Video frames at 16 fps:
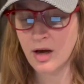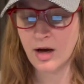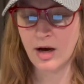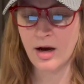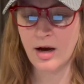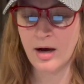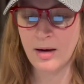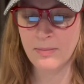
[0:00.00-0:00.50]

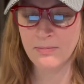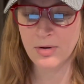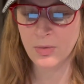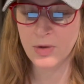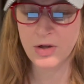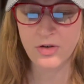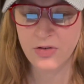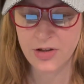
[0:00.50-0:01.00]
but
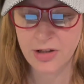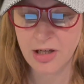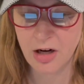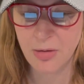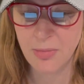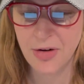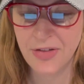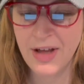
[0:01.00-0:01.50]
we don't really
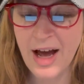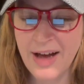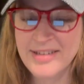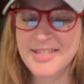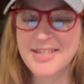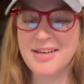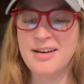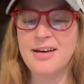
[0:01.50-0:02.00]
care about
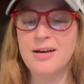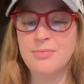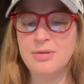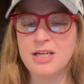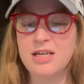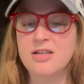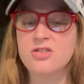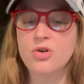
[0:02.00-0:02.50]
that
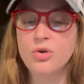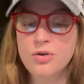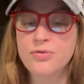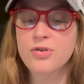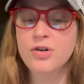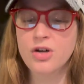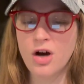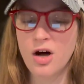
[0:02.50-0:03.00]
because
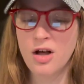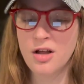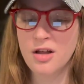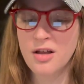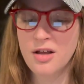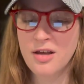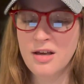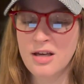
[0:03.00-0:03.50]

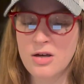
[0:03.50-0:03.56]
overall,